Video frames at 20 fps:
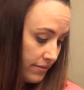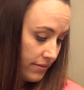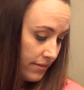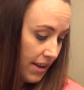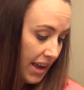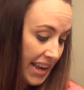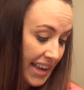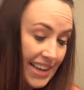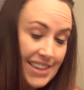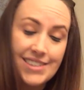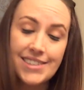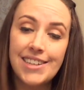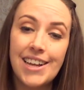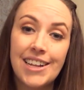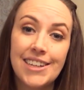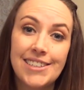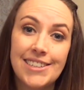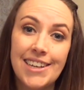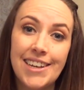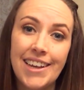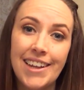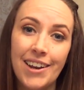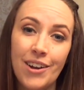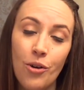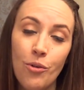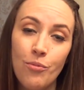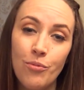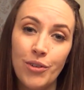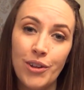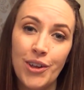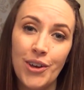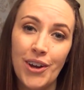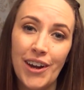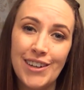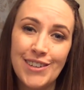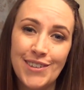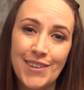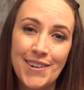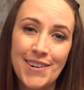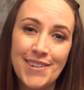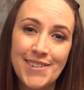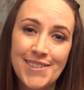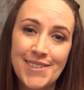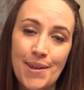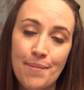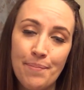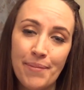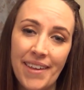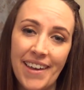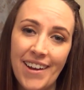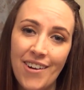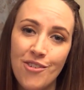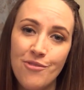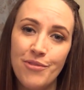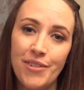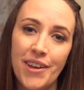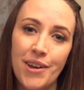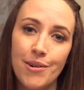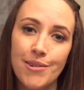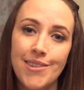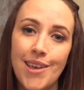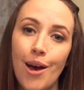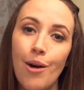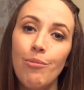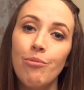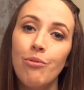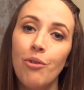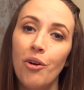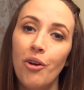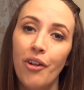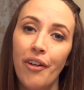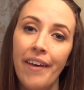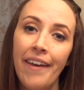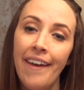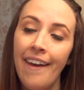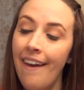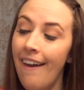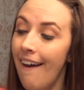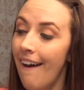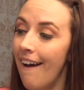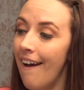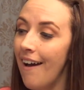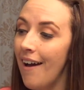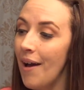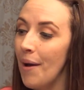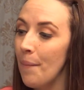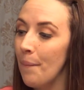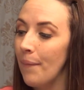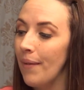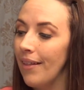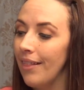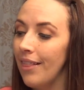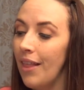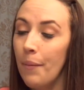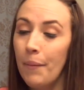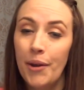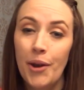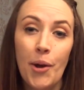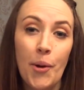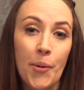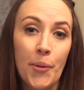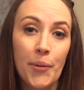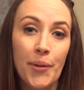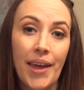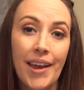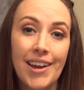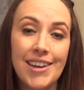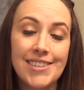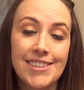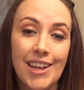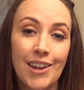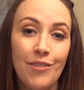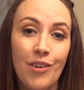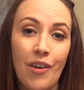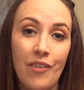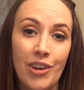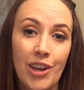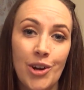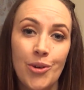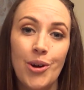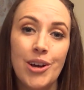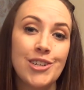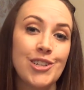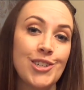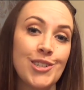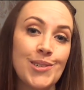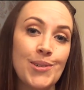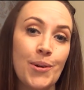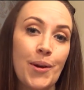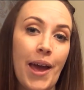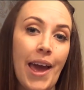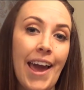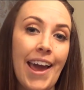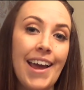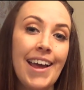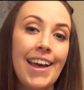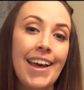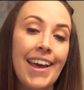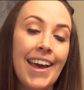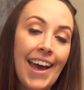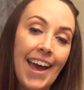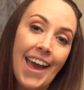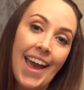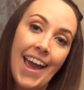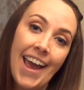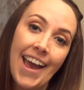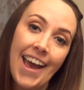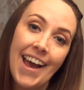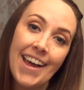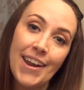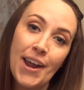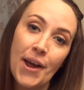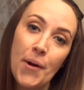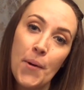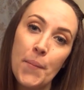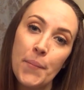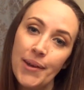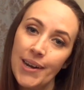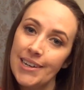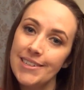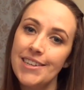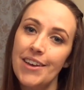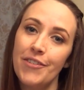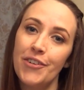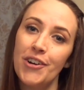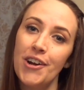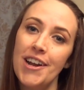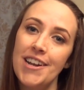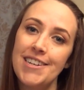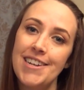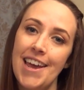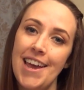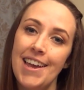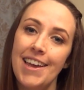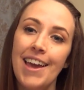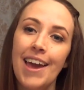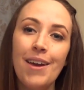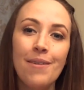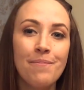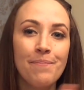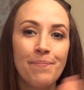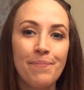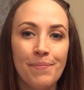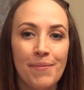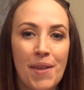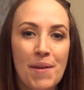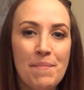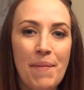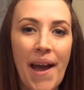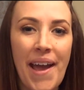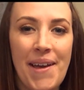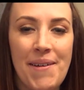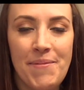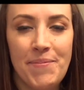I guess that's it. Hopefully you guys learned something. Hopefully it was helpful. Let me know, like I said, if you have any questions, okay? And I hope you guys have a great day, okay? Bye.